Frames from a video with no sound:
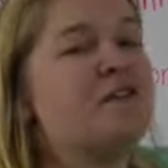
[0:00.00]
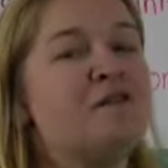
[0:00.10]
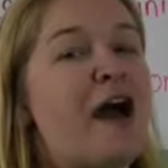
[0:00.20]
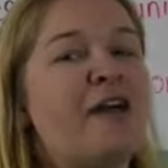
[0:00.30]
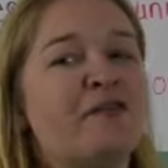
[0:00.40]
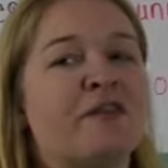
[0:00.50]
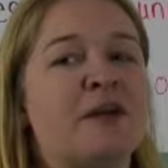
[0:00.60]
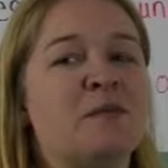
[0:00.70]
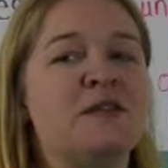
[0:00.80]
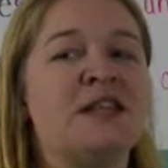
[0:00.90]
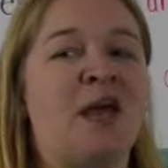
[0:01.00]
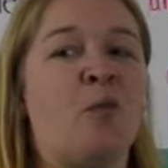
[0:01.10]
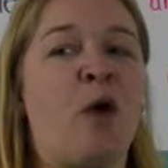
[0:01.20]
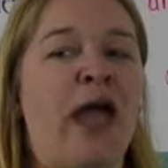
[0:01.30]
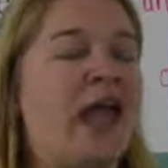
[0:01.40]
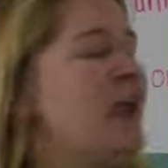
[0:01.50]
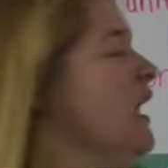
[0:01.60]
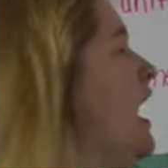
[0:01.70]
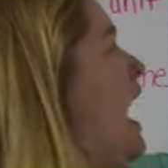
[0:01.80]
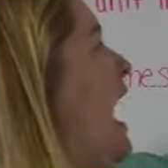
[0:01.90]
5-frame the same way.
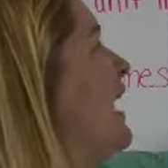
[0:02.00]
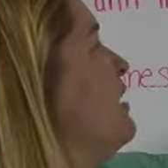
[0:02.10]
I